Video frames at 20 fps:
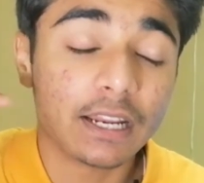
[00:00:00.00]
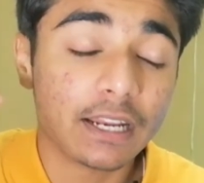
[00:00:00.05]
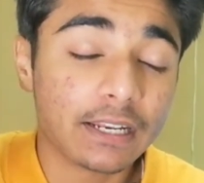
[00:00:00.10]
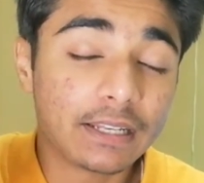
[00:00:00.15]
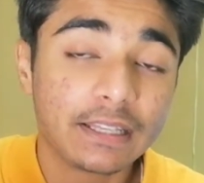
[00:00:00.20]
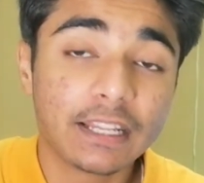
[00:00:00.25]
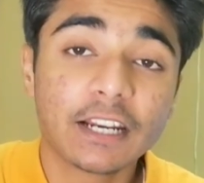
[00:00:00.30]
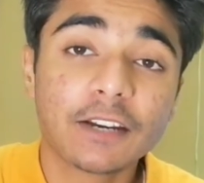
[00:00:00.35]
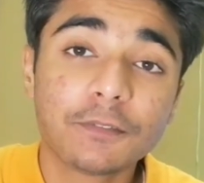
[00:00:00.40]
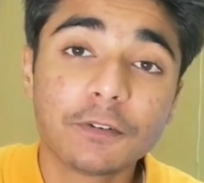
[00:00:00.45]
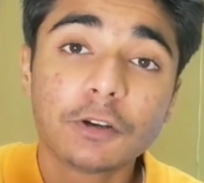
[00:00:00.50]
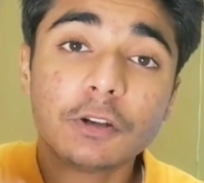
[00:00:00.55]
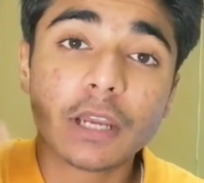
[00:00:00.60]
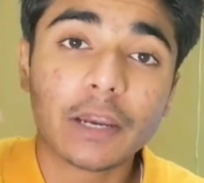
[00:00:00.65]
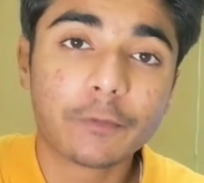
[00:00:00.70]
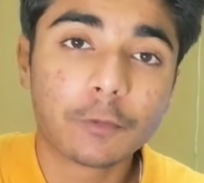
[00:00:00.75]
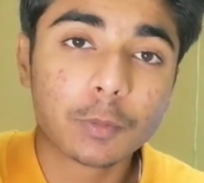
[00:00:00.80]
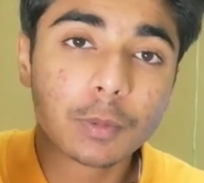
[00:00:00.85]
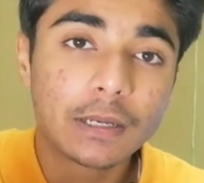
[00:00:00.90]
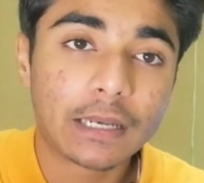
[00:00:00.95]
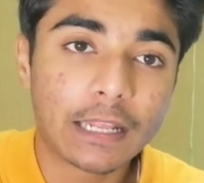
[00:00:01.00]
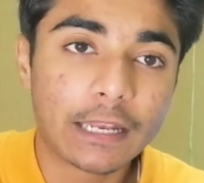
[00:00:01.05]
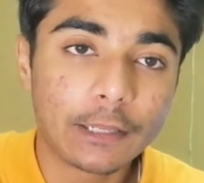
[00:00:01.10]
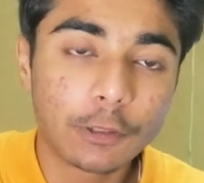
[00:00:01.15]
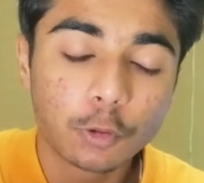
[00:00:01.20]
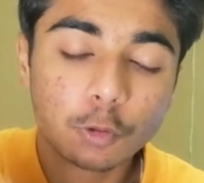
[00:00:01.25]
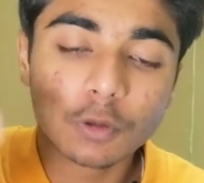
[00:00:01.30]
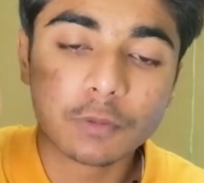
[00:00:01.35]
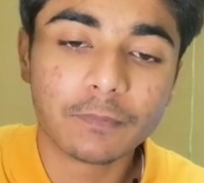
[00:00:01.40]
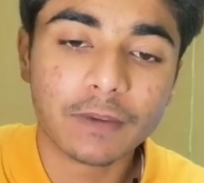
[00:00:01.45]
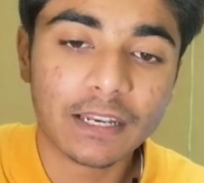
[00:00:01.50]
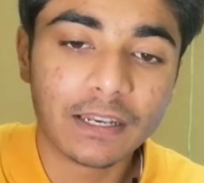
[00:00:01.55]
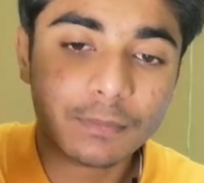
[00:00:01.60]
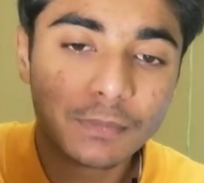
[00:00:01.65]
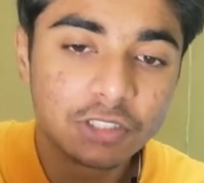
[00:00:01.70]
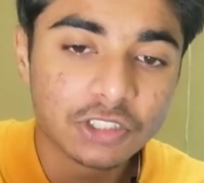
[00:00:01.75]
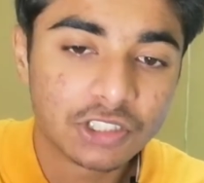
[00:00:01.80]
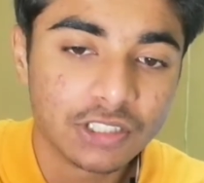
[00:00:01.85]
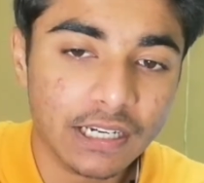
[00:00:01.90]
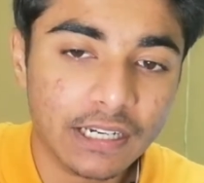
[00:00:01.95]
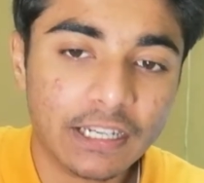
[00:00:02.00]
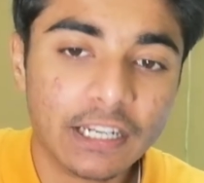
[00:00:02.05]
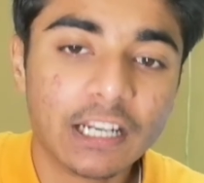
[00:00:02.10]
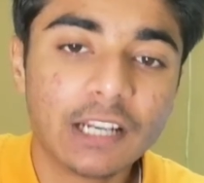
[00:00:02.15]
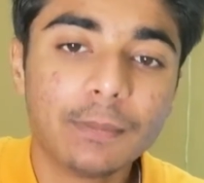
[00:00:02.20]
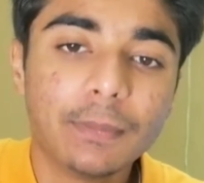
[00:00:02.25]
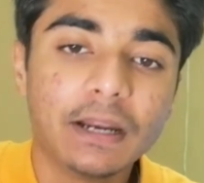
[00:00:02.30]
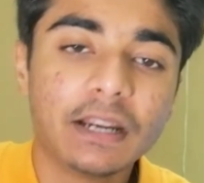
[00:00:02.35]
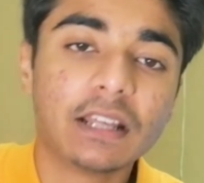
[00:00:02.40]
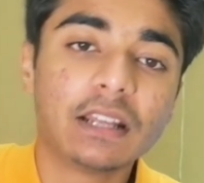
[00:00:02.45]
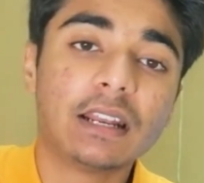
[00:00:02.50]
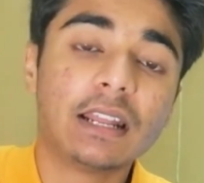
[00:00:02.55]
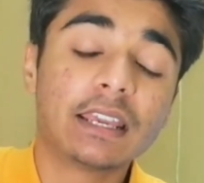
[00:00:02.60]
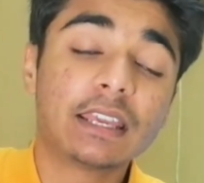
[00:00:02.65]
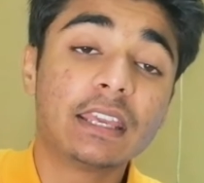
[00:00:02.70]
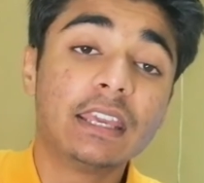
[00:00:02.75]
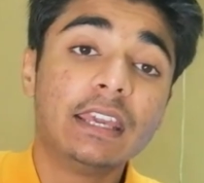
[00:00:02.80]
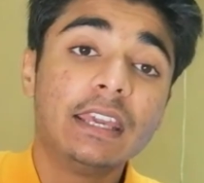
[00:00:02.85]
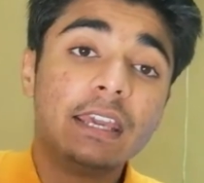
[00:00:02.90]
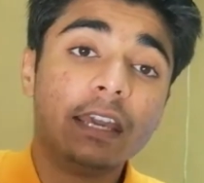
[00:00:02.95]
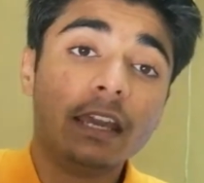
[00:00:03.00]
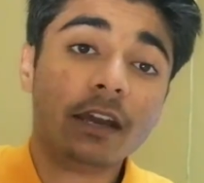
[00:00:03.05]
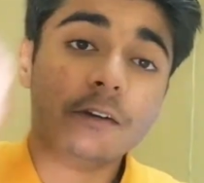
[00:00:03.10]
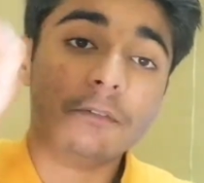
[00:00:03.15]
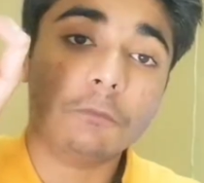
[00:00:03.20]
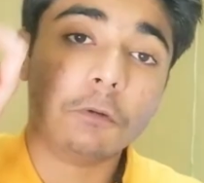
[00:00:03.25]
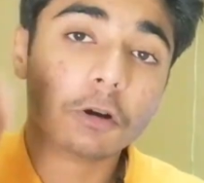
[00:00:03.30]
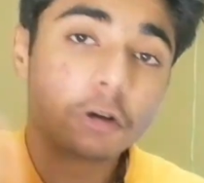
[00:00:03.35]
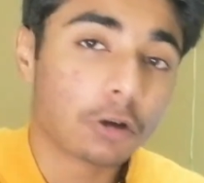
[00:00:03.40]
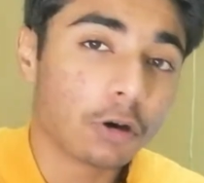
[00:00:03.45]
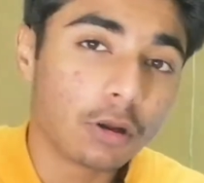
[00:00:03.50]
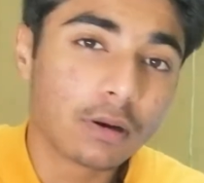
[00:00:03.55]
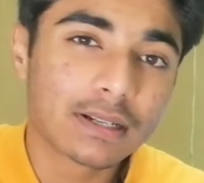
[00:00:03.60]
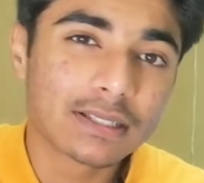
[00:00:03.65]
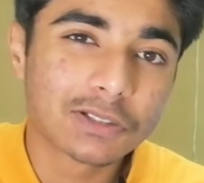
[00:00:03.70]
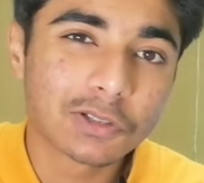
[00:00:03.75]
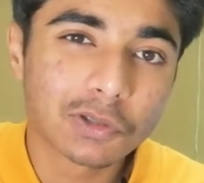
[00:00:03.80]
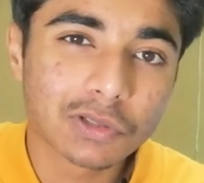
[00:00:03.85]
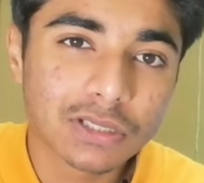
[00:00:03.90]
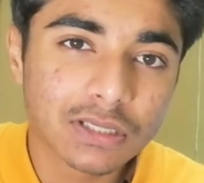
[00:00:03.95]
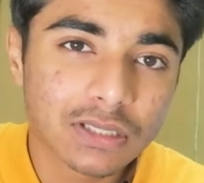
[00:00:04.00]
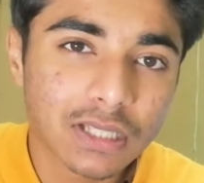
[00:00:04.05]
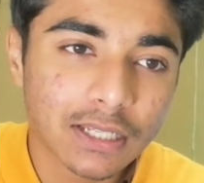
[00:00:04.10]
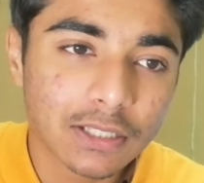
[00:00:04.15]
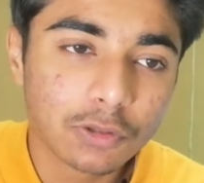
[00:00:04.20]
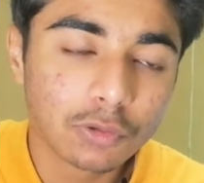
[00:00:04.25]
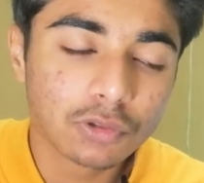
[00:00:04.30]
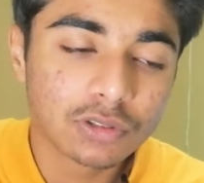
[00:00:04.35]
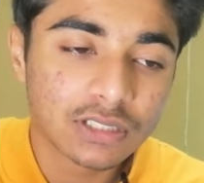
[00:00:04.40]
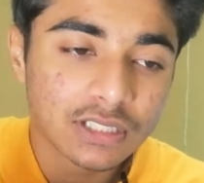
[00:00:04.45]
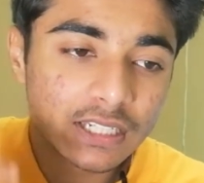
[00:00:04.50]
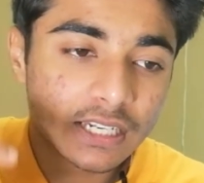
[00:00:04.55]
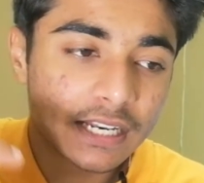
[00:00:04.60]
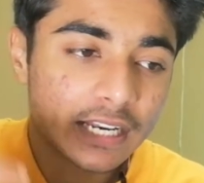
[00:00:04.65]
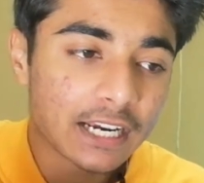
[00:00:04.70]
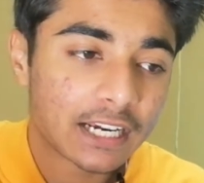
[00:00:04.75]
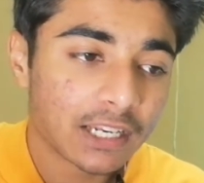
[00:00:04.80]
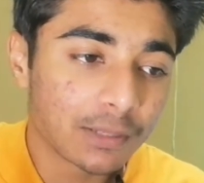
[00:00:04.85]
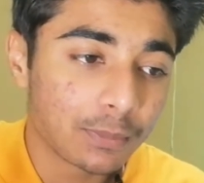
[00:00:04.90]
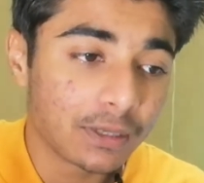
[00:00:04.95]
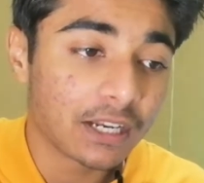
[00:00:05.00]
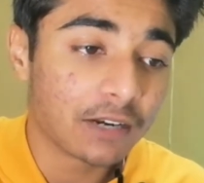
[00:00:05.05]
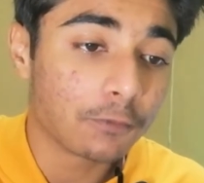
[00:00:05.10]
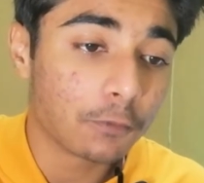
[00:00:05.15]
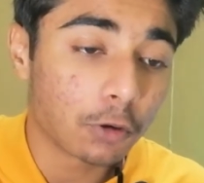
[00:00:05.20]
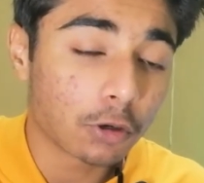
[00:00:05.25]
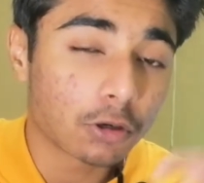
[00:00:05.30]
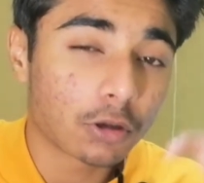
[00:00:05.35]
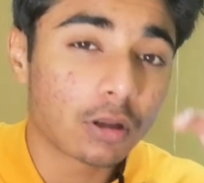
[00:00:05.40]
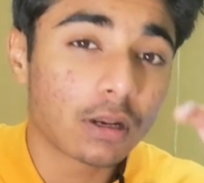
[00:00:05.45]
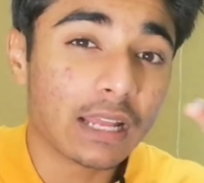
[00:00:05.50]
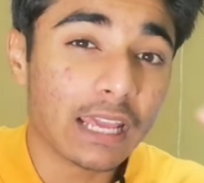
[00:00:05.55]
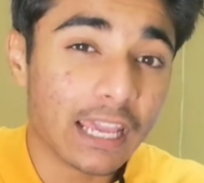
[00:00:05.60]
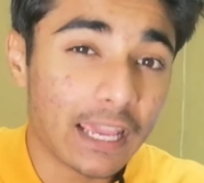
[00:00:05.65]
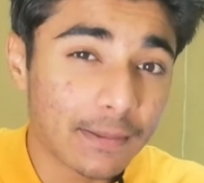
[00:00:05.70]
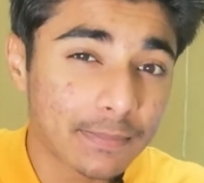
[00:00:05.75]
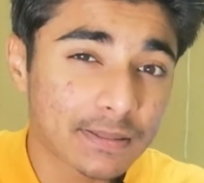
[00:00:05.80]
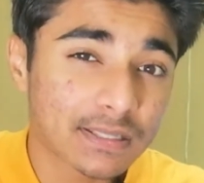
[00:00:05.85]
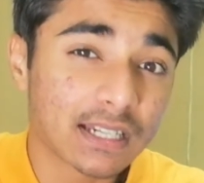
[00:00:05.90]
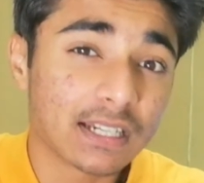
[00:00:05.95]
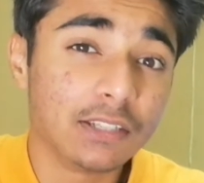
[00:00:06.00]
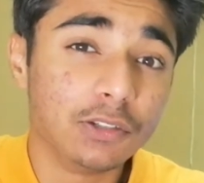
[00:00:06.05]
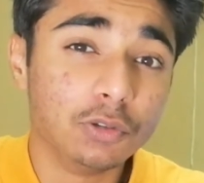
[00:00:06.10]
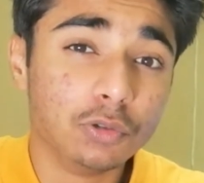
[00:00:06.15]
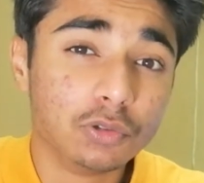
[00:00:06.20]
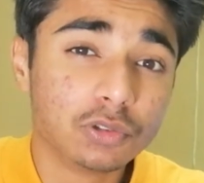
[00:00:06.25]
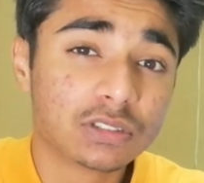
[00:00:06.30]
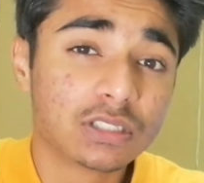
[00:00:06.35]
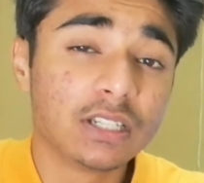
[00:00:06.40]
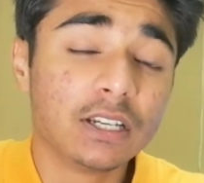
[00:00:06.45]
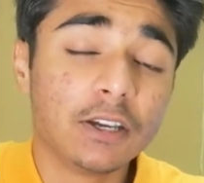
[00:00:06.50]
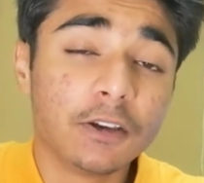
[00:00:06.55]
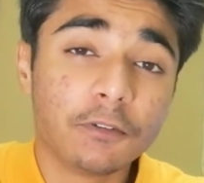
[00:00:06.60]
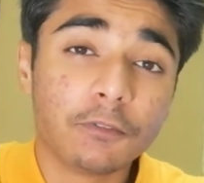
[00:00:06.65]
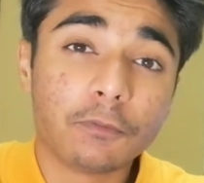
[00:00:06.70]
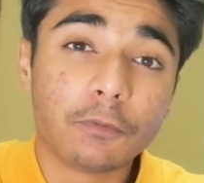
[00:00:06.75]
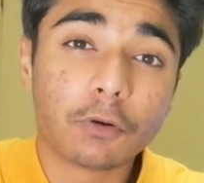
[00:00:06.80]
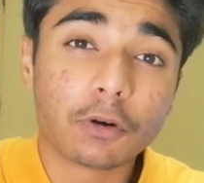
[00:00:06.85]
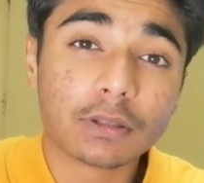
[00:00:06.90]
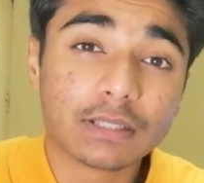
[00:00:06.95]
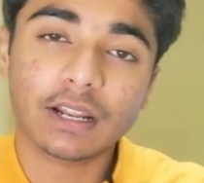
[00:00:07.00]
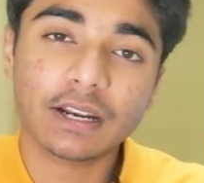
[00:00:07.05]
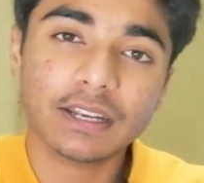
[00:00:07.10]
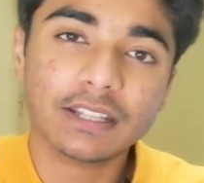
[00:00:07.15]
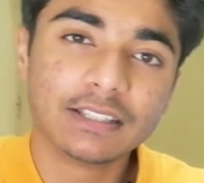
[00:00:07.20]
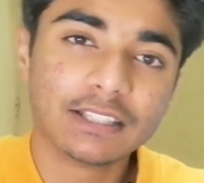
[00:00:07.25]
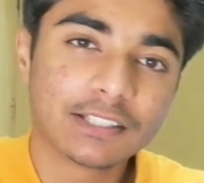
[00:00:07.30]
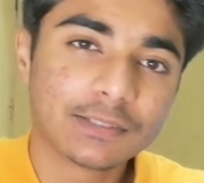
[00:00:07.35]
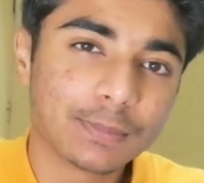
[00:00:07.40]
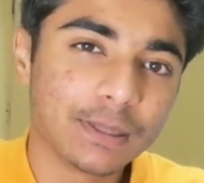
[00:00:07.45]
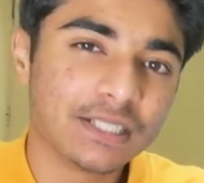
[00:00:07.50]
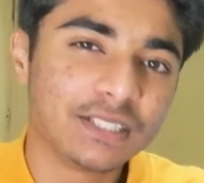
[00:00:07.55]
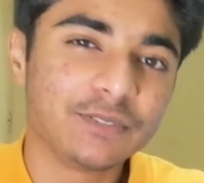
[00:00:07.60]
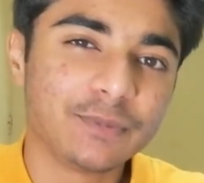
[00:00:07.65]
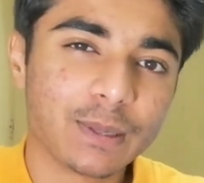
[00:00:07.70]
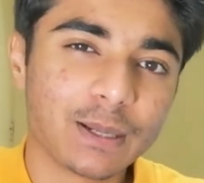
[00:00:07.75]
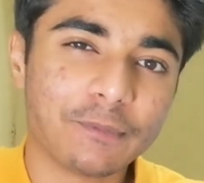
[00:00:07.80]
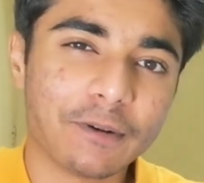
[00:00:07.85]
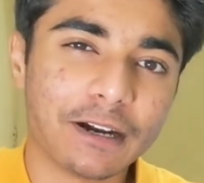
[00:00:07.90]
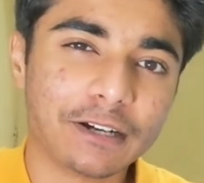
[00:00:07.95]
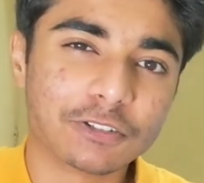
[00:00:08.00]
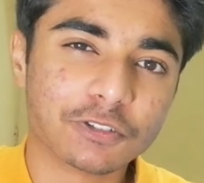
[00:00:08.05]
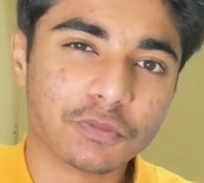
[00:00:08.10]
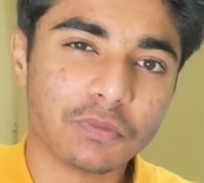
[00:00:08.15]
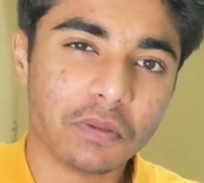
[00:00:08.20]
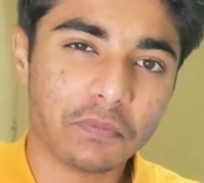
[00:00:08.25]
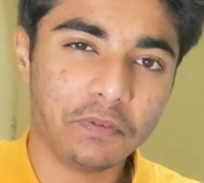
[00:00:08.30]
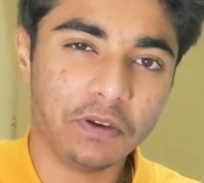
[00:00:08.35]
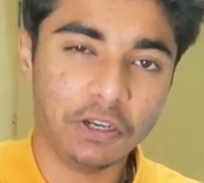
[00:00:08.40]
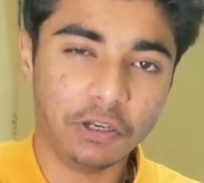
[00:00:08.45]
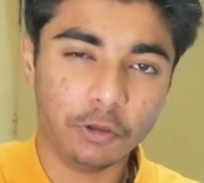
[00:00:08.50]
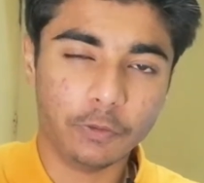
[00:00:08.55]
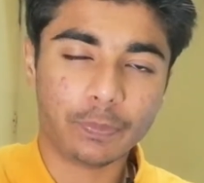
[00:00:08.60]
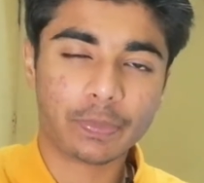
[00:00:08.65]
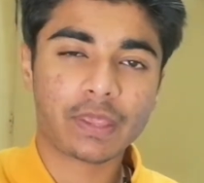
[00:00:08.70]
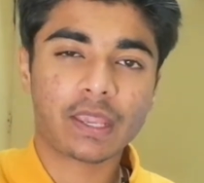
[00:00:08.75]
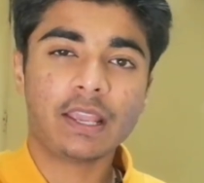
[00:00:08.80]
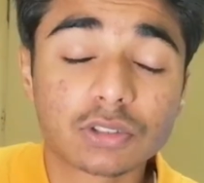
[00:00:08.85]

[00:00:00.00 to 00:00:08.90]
In that video I would be telling you in very much detailed manner, like what all resources I used in anatomy and what all apps I used for learning the specific parts of the video.